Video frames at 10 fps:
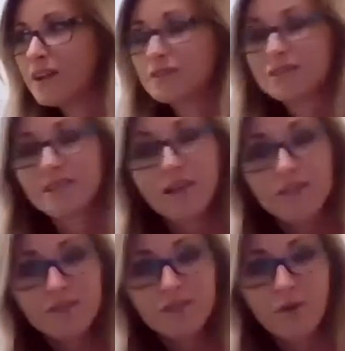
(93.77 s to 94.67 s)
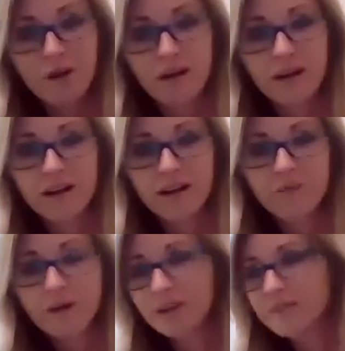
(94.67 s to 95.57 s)
yourself or
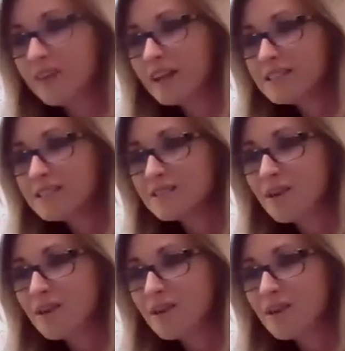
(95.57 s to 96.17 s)
one of your friends.